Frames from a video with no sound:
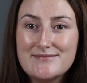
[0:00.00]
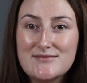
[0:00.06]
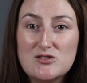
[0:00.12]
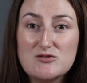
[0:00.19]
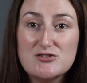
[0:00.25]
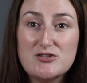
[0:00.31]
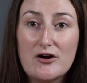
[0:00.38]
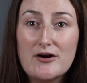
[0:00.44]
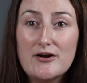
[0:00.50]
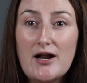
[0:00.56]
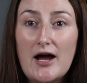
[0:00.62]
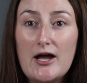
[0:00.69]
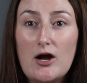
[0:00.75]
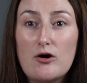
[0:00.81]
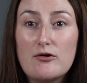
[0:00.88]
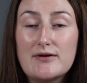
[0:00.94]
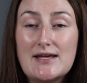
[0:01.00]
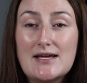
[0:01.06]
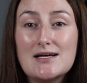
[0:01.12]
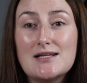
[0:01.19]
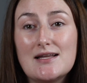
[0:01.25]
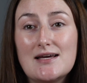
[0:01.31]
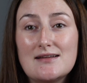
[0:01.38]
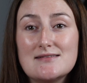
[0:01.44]
To start, I already
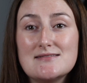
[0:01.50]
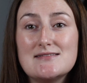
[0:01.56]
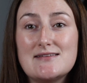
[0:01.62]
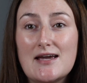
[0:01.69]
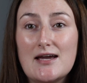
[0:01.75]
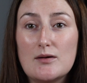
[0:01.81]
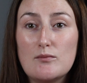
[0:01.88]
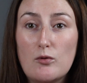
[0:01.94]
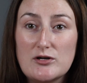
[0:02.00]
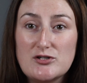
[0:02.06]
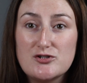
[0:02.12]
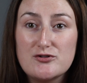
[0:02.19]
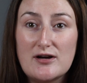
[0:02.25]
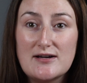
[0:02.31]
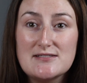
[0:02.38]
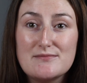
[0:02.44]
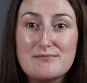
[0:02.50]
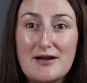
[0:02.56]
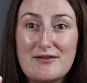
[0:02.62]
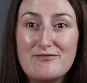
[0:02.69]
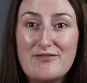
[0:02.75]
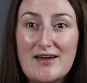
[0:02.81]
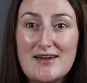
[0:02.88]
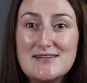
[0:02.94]
cleansed and moisturized my
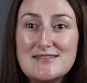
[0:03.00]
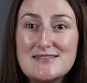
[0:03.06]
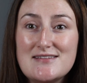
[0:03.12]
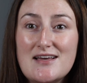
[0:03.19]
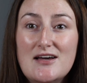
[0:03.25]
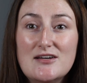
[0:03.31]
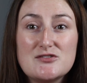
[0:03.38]
face